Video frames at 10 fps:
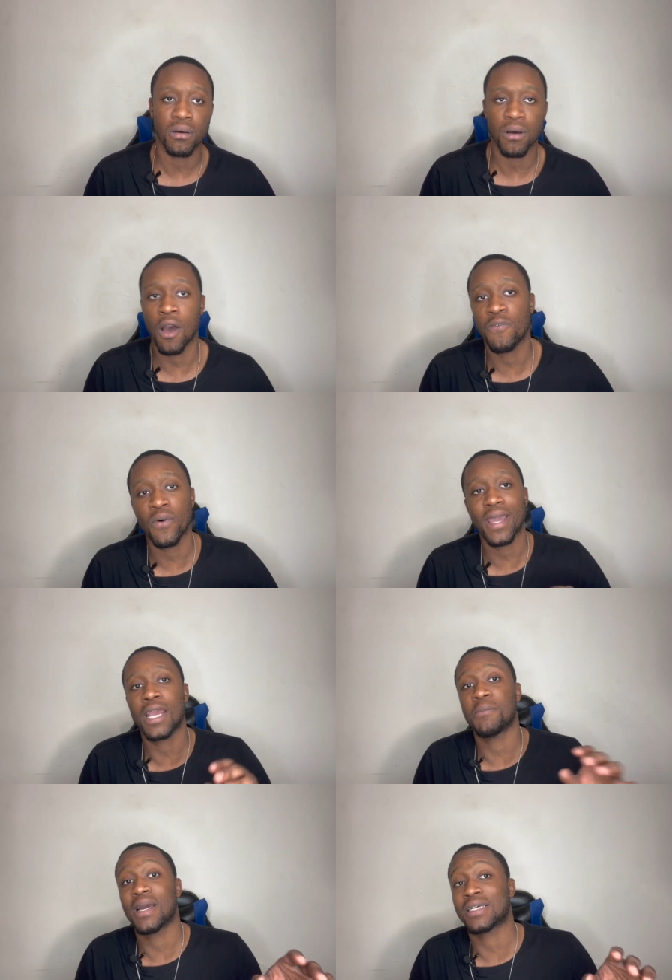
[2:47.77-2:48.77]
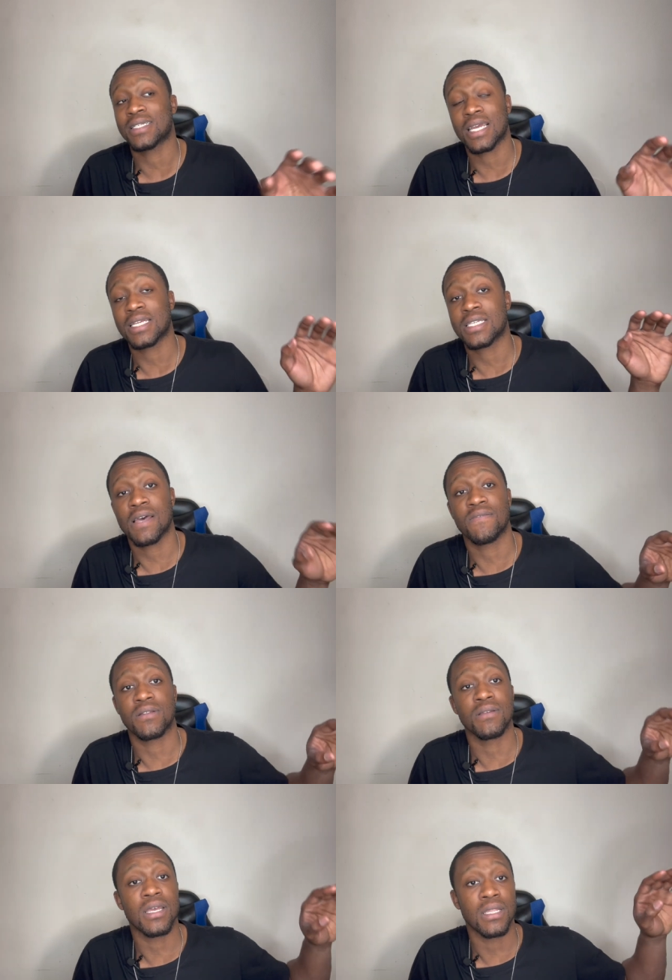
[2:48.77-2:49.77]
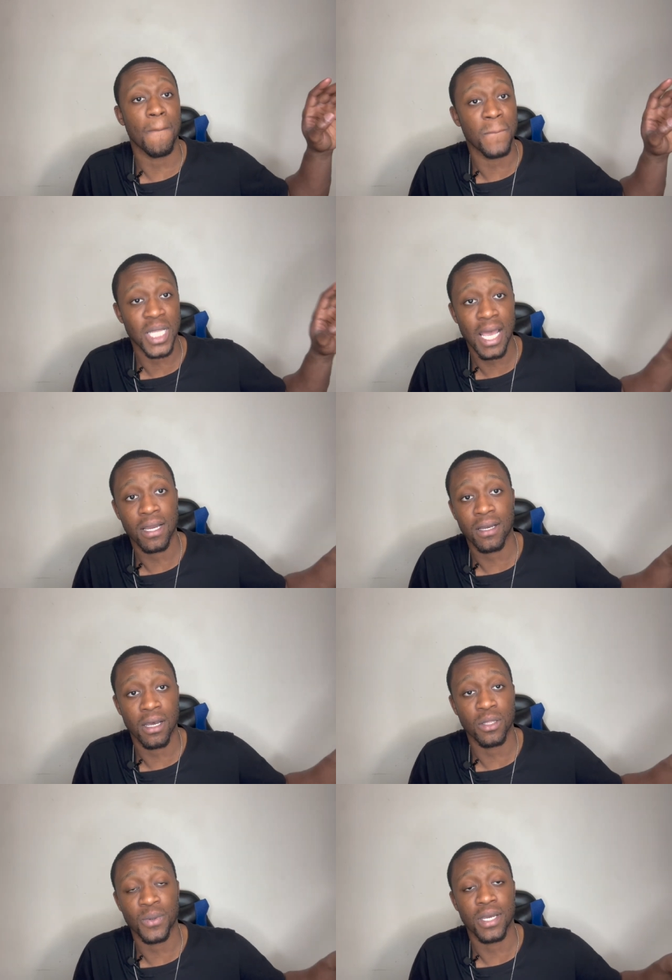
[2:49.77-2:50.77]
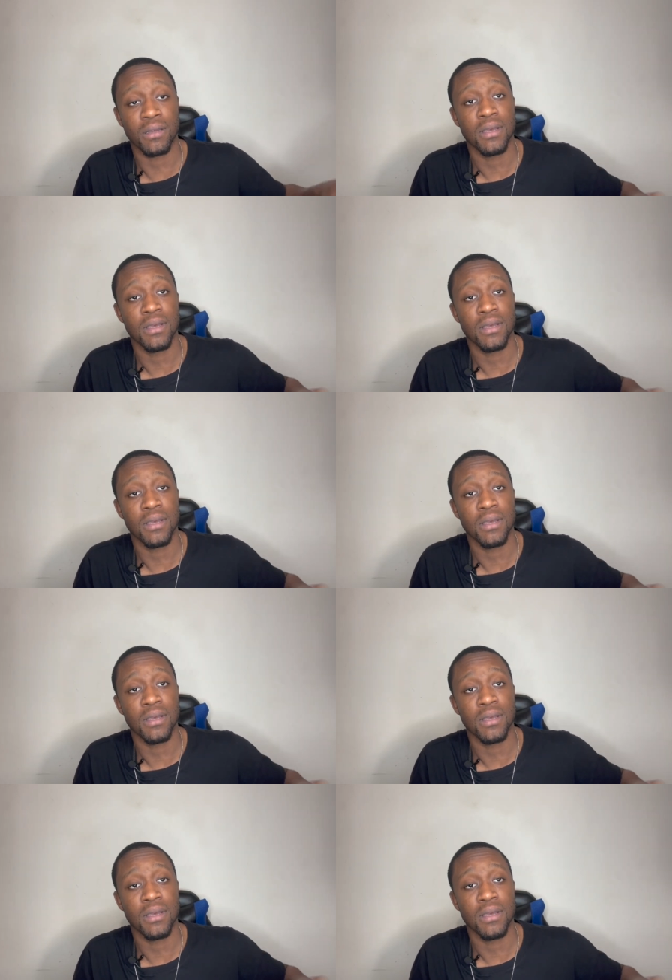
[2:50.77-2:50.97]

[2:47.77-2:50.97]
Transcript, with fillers: Off-White Air Max 97 in the black colorway